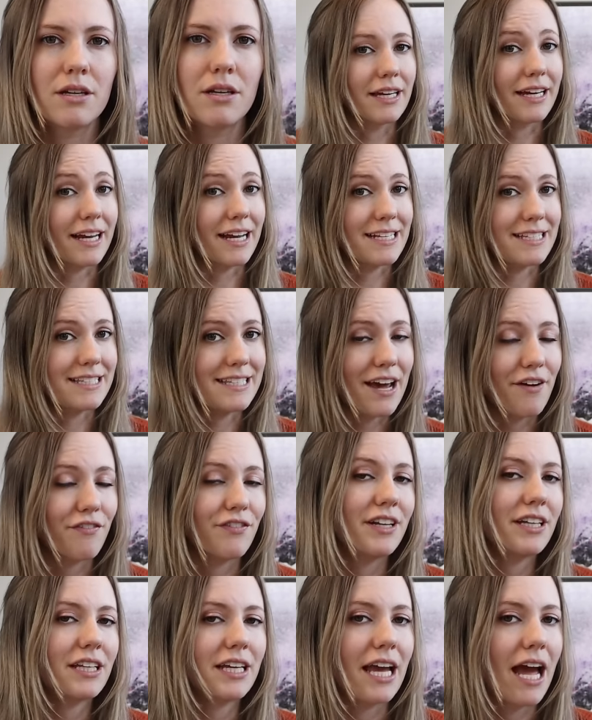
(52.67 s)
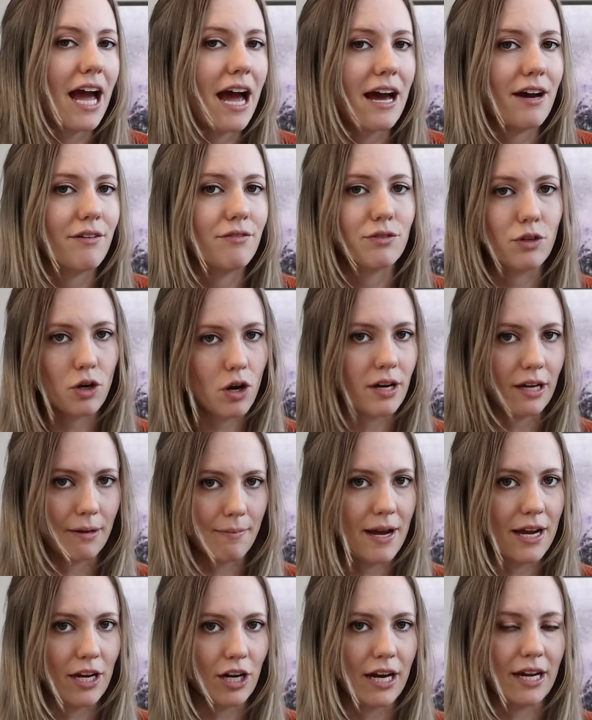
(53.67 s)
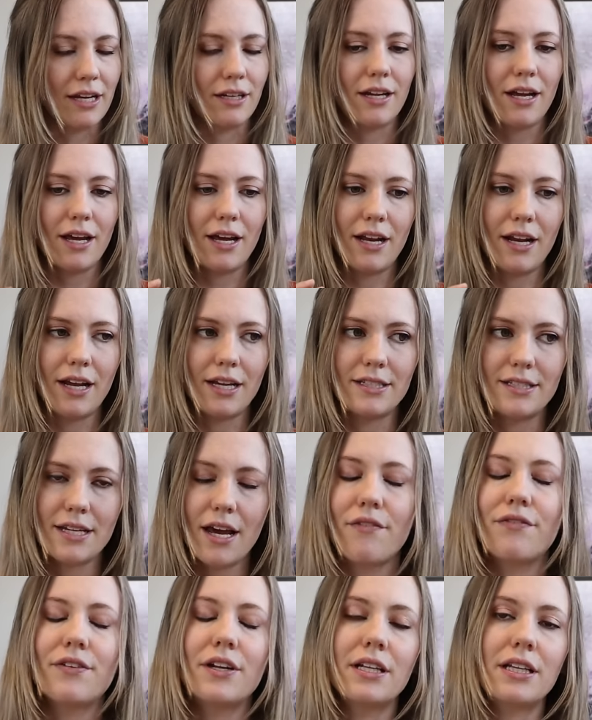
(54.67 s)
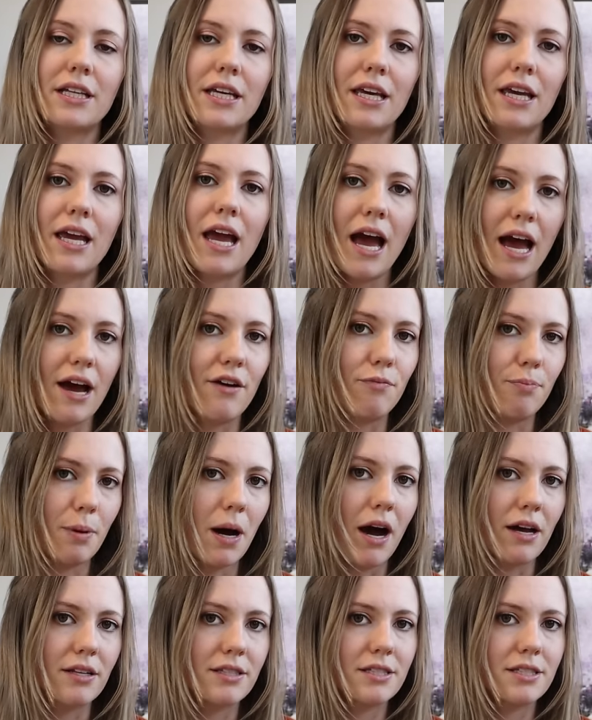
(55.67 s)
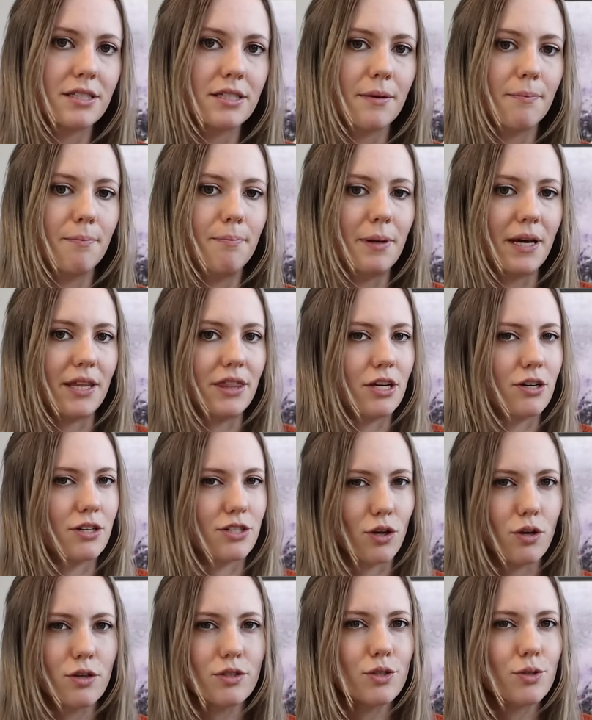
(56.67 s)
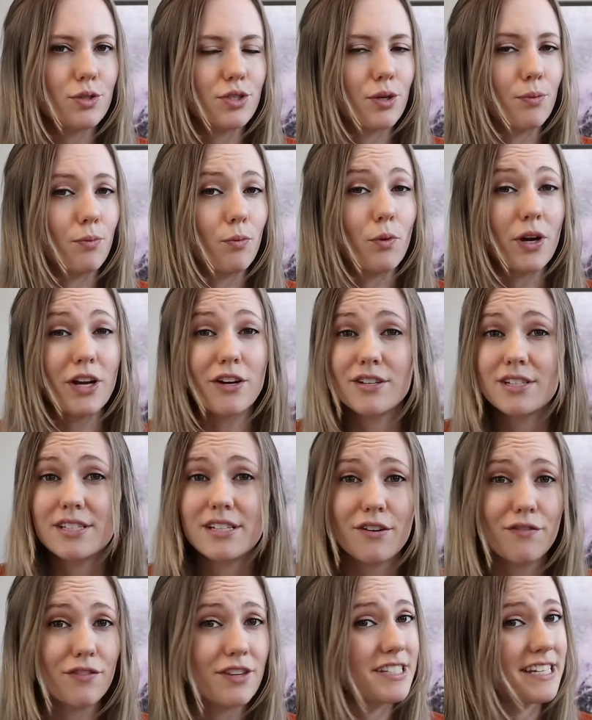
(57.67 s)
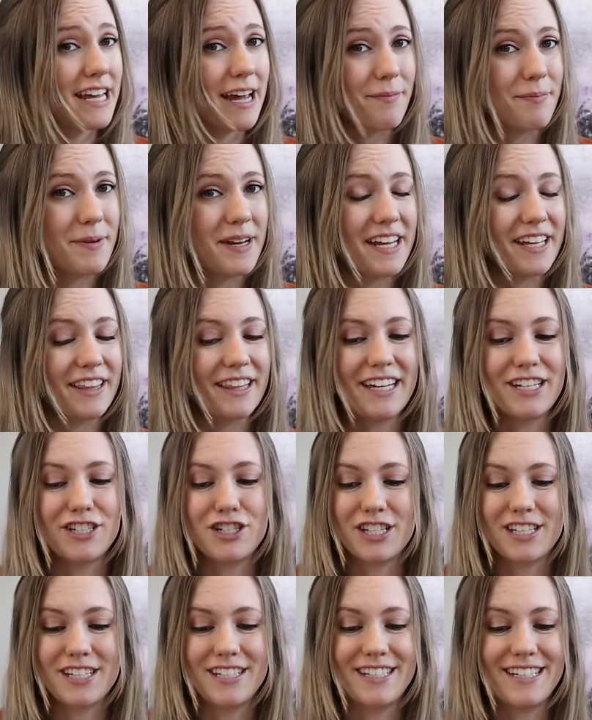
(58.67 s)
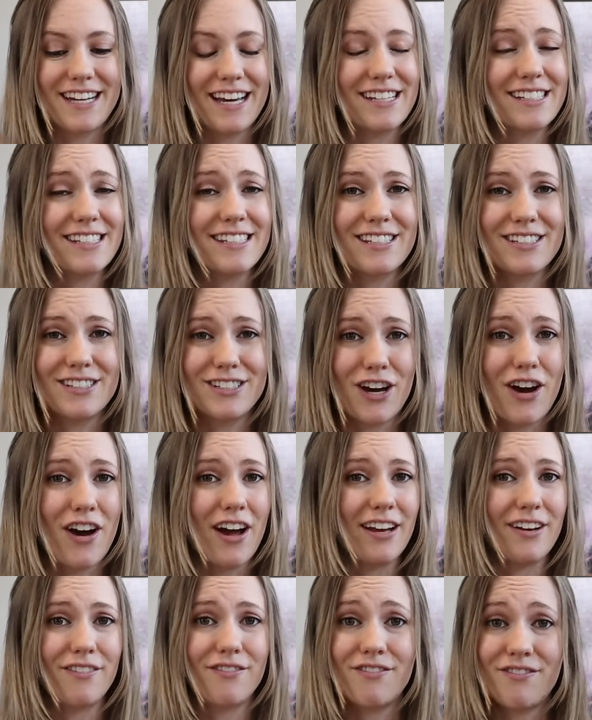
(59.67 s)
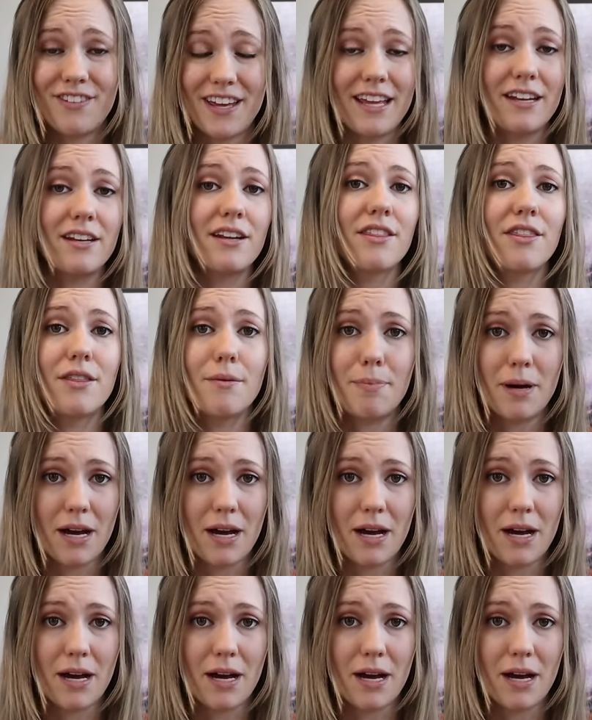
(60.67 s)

Like I definitely have chronic migraine and I definitely have POTS but there's also some weird stuff that's happening that just does not fit the